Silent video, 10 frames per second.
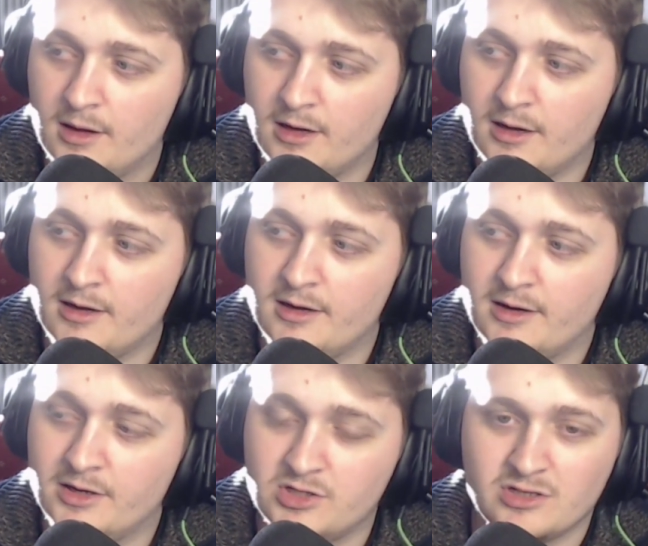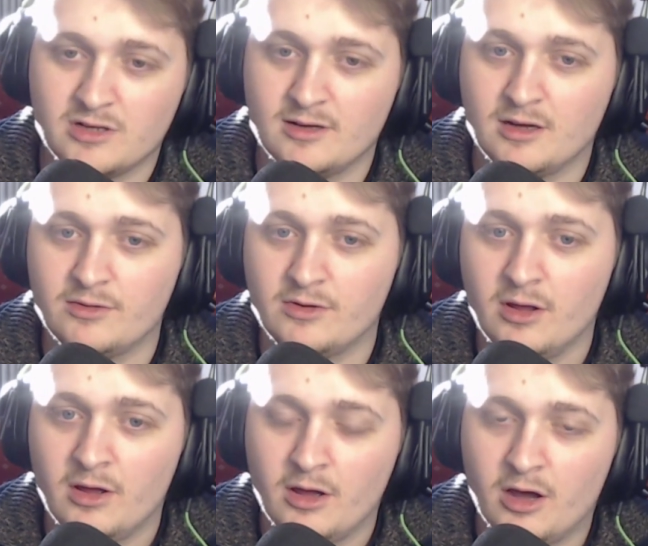It's just a
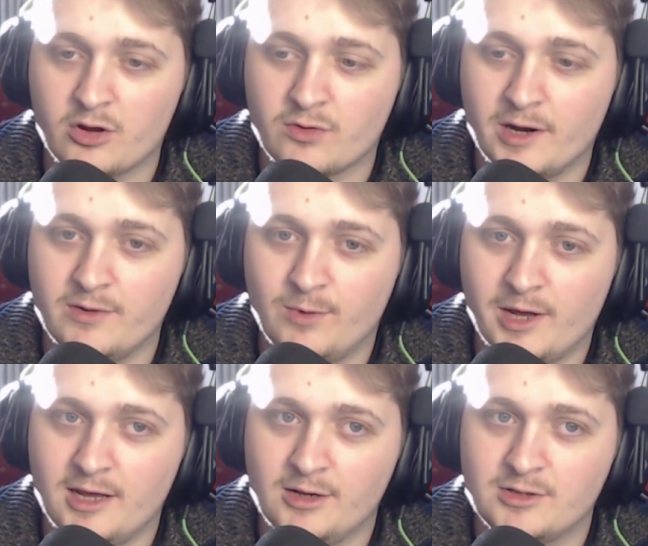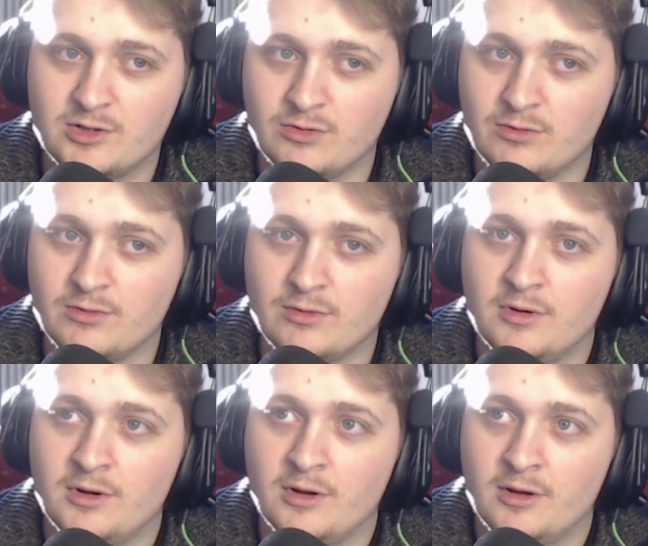great way to
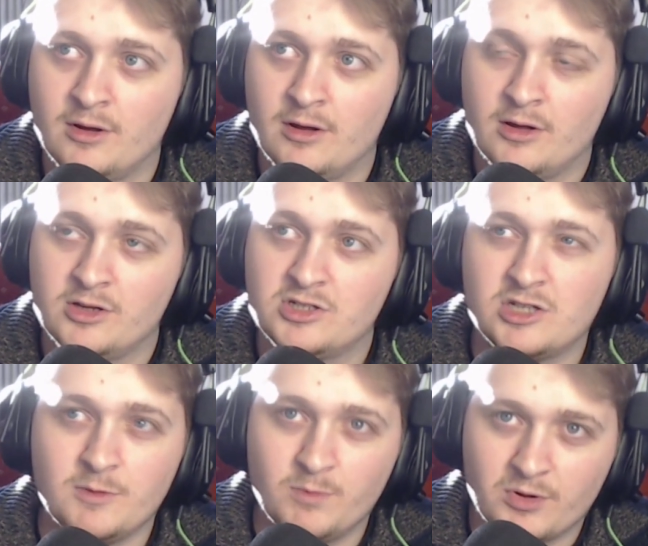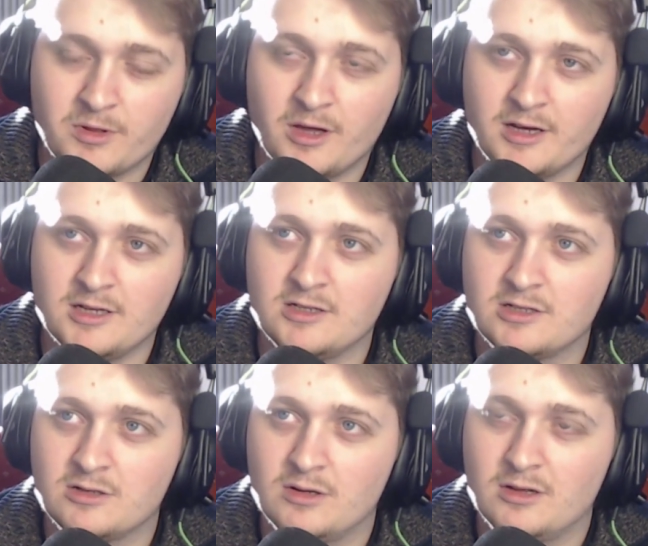
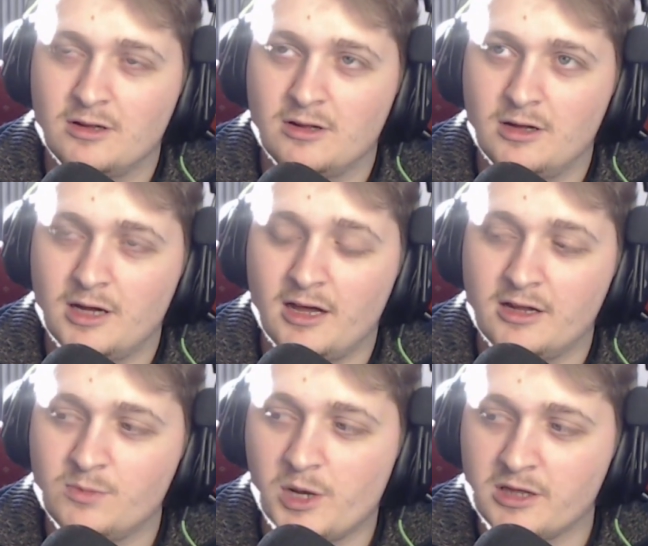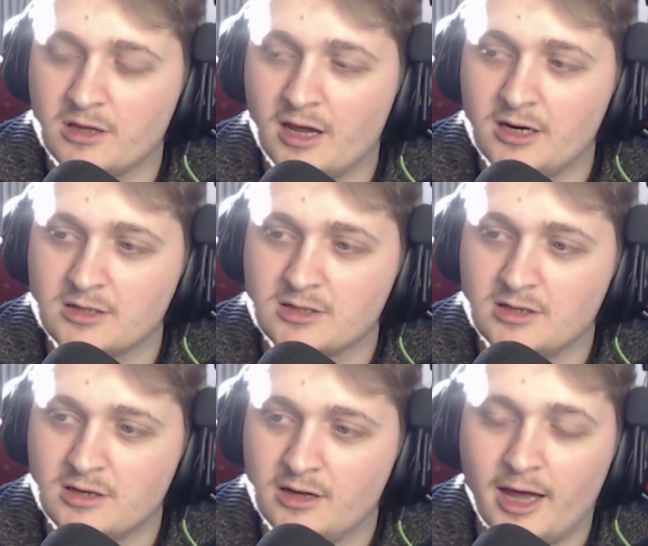sympathize and make the
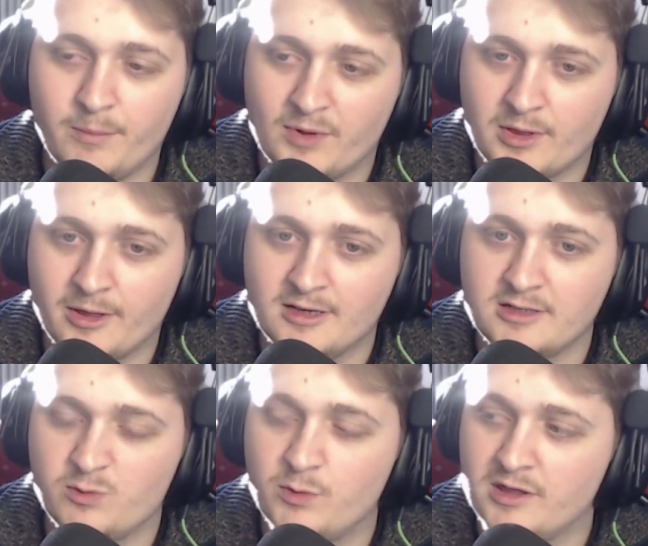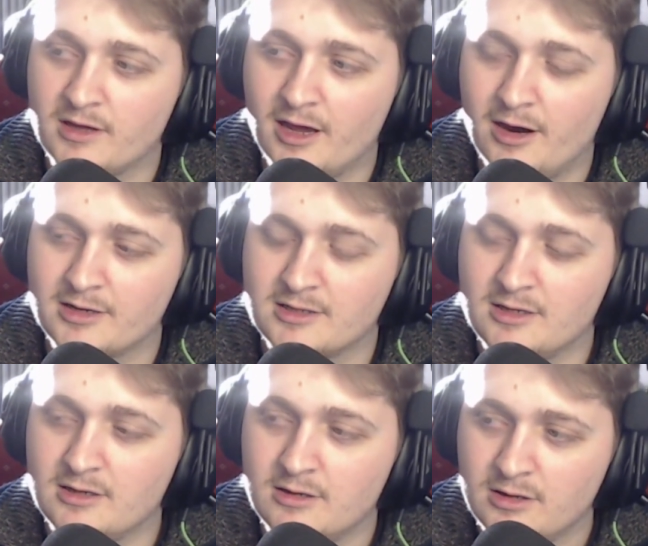character empathize with the
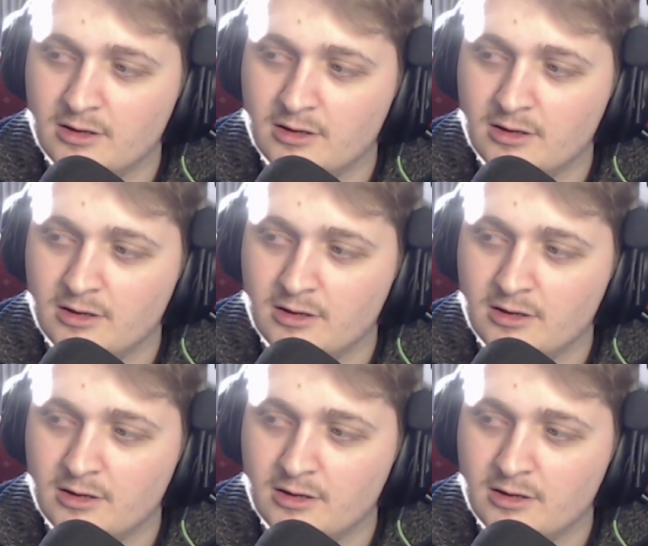character